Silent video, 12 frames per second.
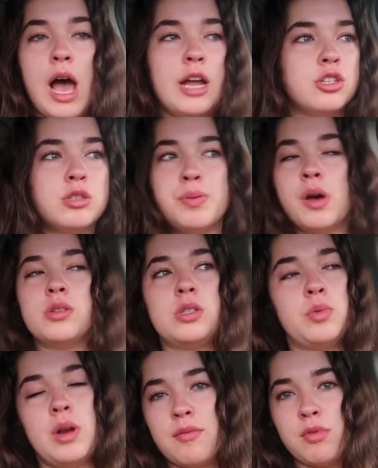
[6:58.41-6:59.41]
I just post
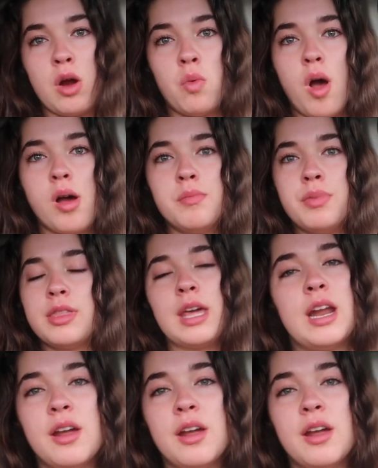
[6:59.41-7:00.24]
to whenever I want. But then